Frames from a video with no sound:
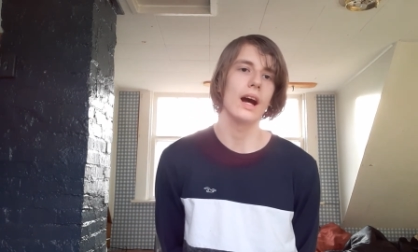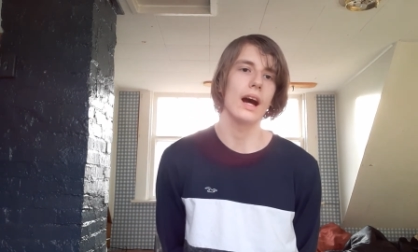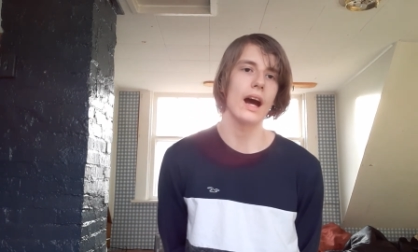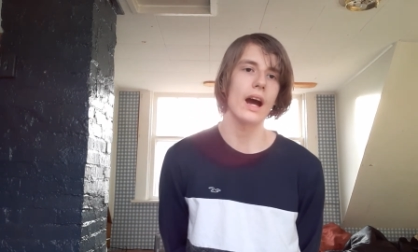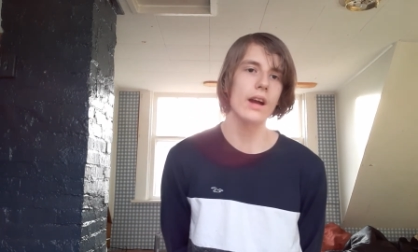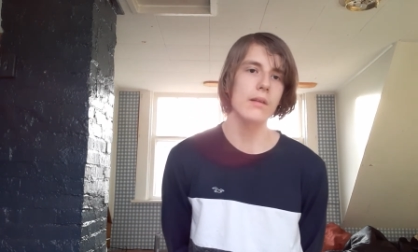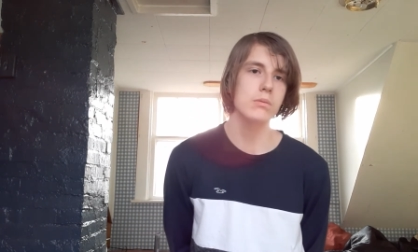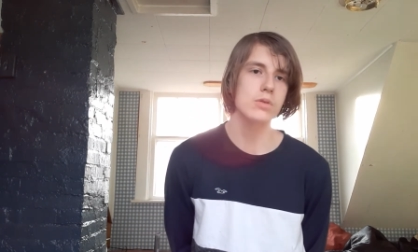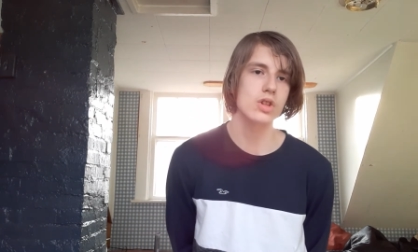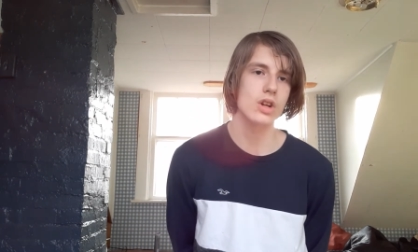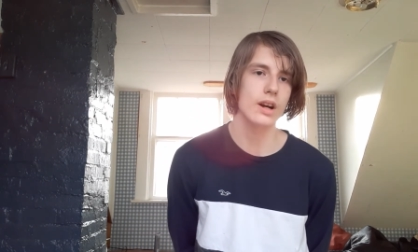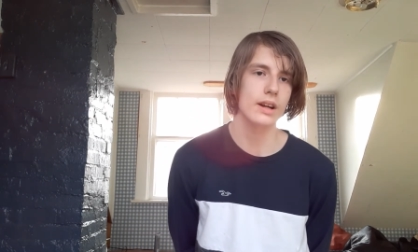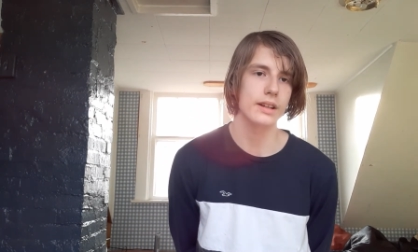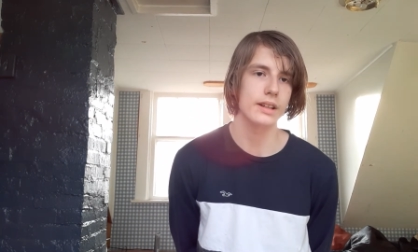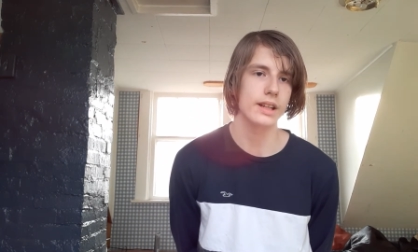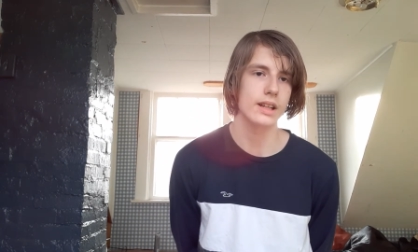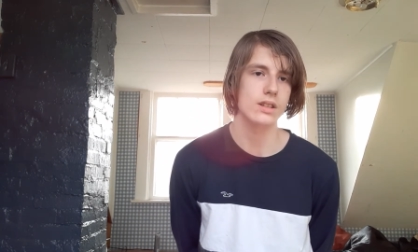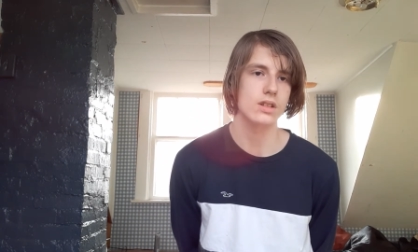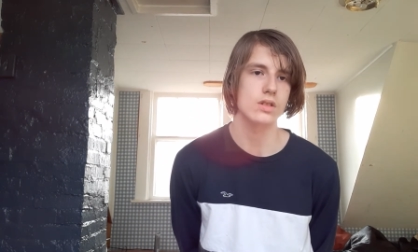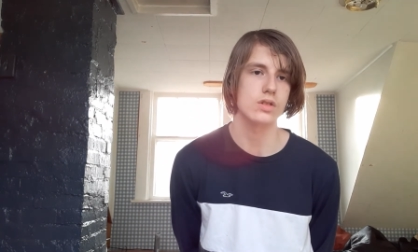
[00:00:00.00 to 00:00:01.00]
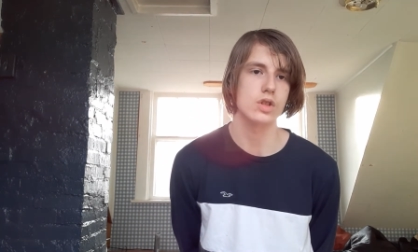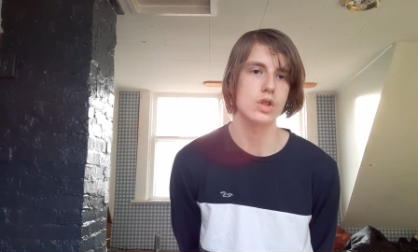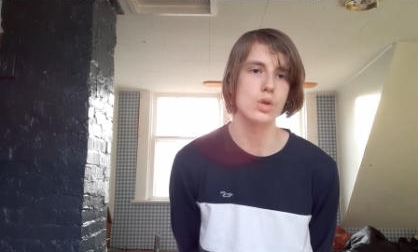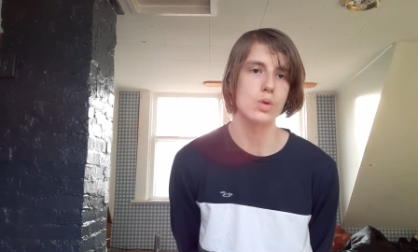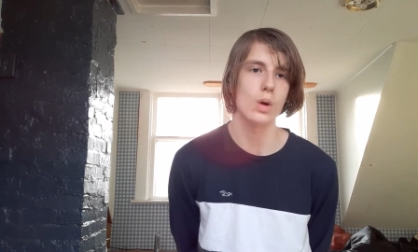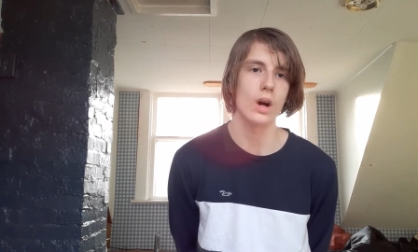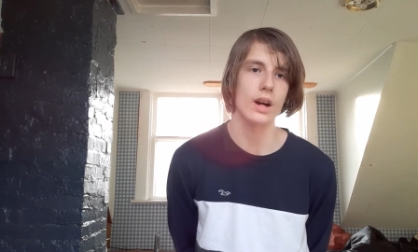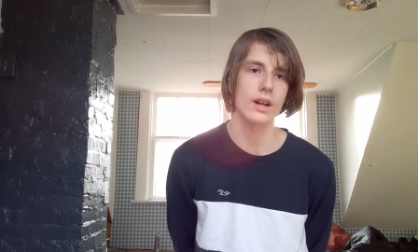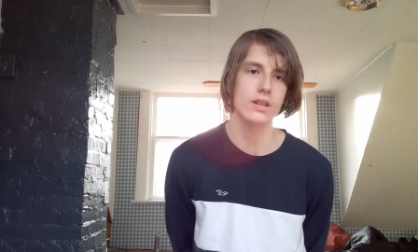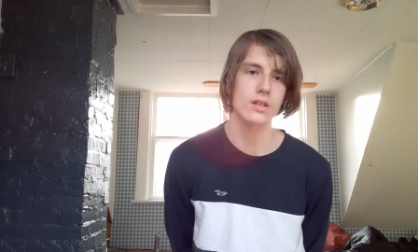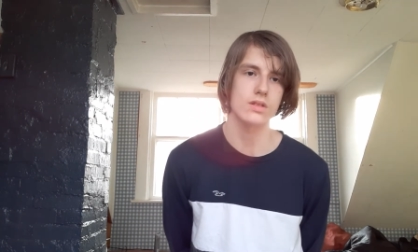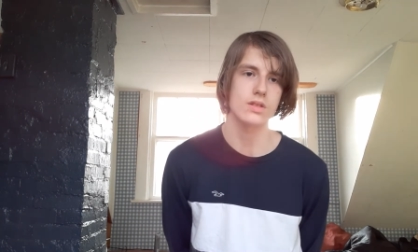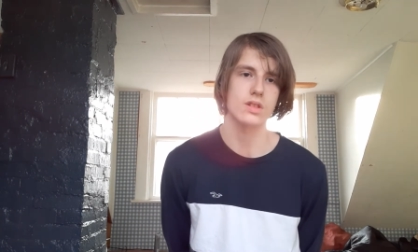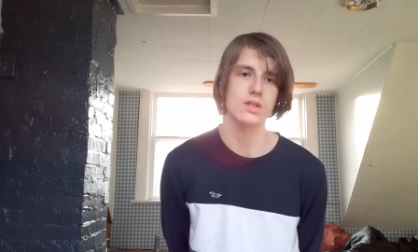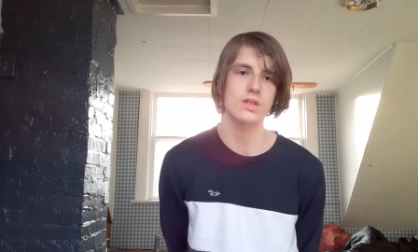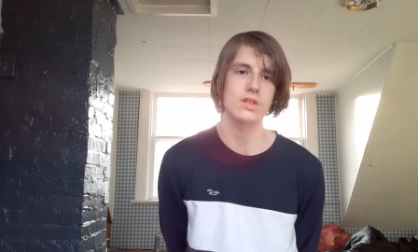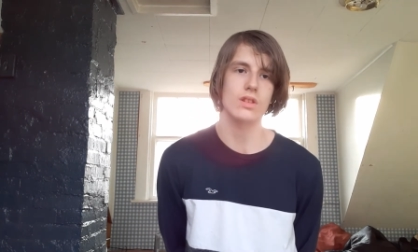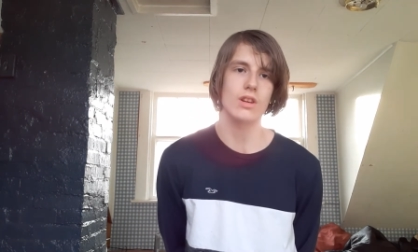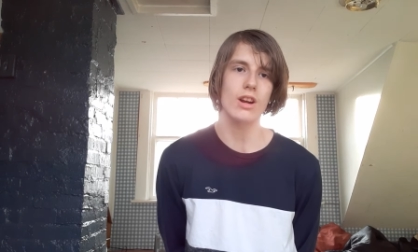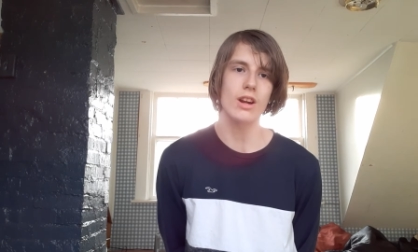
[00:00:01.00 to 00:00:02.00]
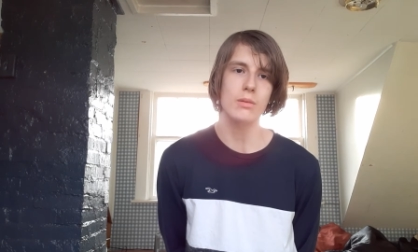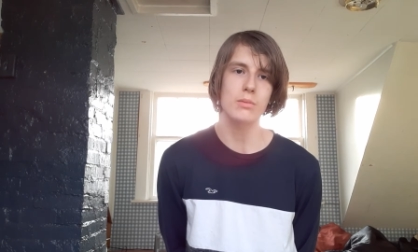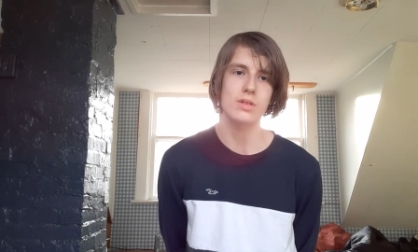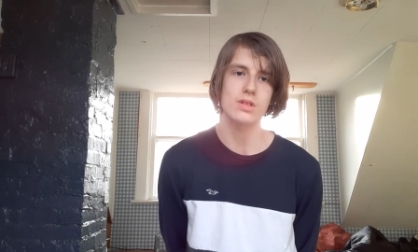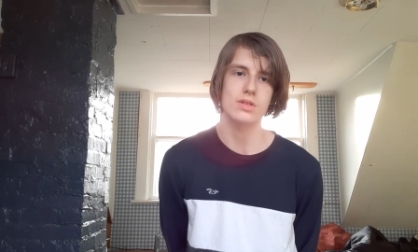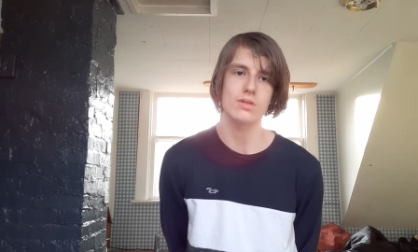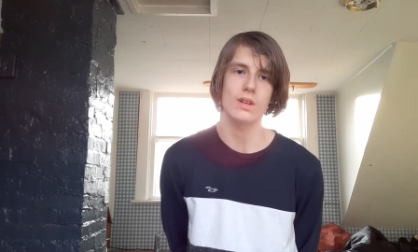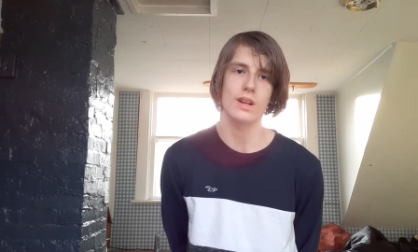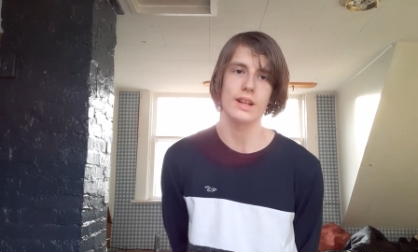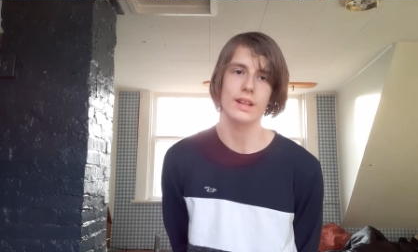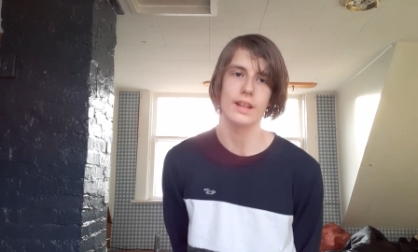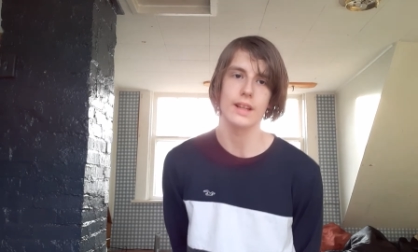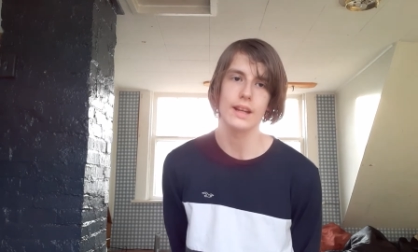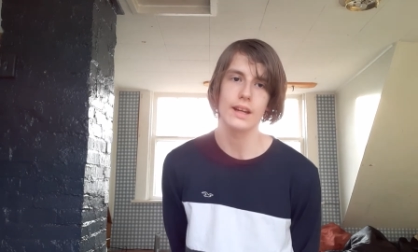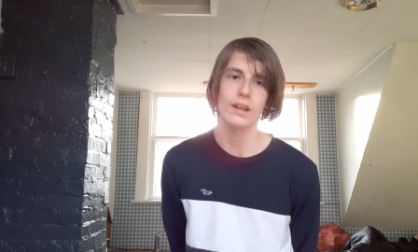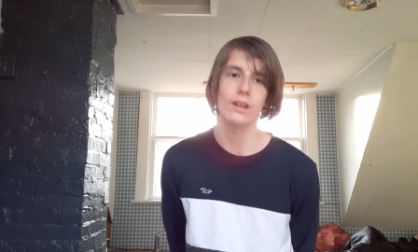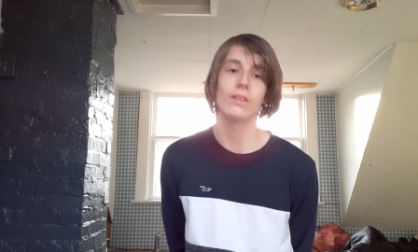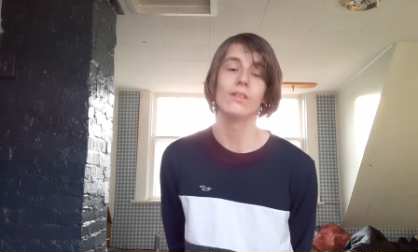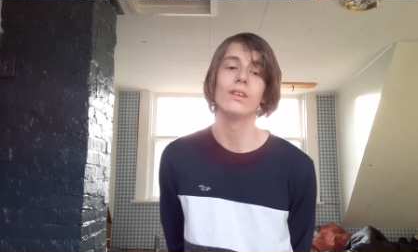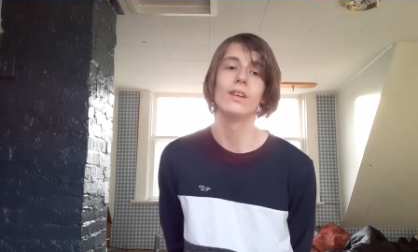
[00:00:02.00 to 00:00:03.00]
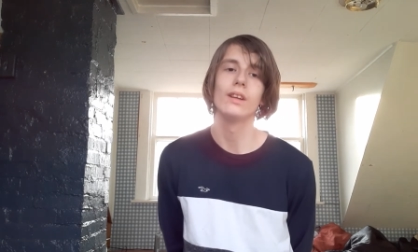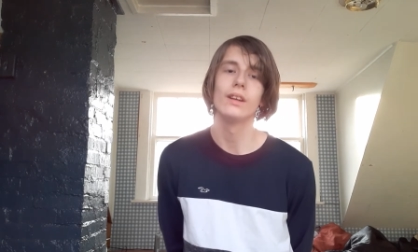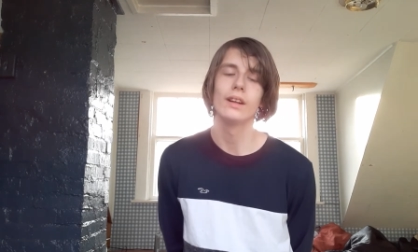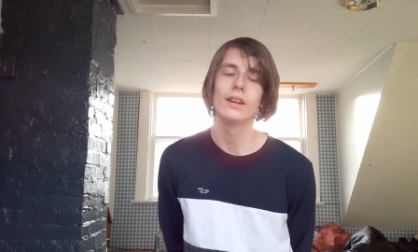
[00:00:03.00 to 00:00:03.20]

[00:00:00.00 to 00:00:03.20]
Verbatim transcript: I'm trying to get to 200 subscribers right now.